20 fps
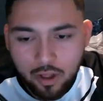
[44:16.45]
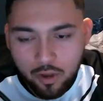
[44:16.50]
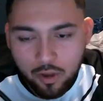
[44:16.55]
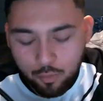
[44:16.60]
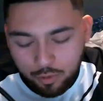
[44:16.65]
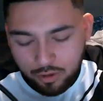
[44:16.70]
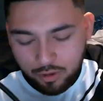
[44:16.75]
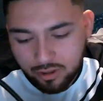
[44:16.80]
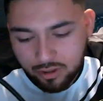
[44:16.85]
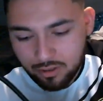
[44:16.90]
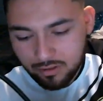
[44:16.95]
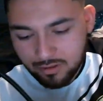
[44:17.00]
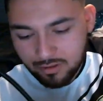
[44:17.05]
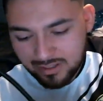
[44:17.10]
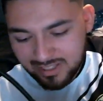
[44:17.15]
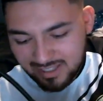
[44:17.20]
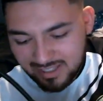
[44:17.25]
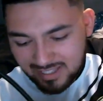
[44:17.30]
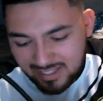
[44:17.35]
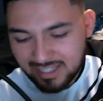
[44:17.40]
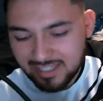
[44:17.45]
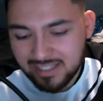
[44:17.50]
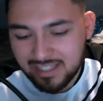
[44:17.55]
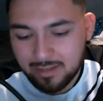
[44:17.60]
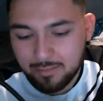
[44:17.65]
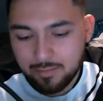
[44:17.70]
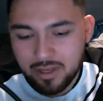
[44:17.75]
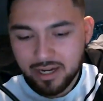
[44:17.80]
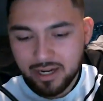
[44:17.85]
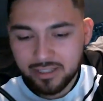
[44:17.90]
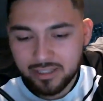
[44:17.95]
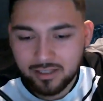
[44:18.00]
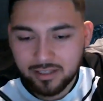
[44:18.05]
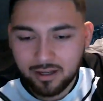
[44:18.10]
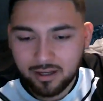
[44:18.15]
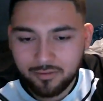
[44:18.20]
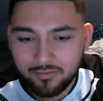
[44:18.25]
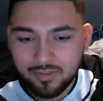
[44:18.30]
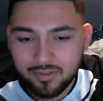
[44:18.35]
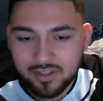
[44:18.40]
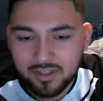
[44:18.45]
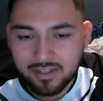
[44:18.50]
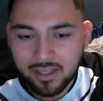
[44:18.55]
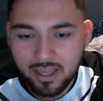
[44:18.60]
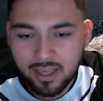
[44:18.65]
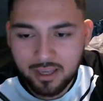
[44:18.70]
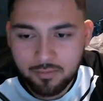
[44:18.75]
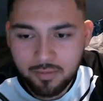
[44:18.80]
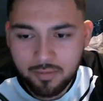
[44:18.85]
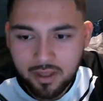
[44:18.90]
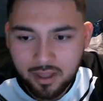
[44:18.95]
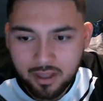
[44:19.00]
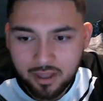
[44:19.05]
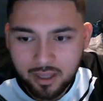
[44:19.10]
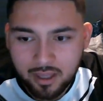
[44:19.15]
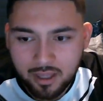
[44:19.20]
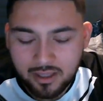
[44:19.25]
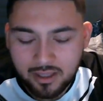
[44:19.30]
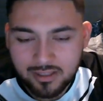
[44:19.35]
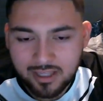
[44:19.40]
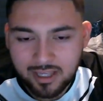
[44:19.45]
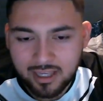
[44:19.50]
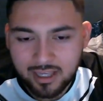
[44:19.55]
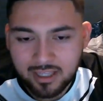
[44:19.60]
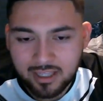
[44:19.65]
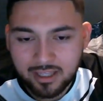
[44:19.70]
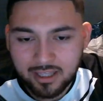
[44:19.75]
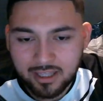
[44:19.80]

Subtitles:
within 60 minutes of this game in the second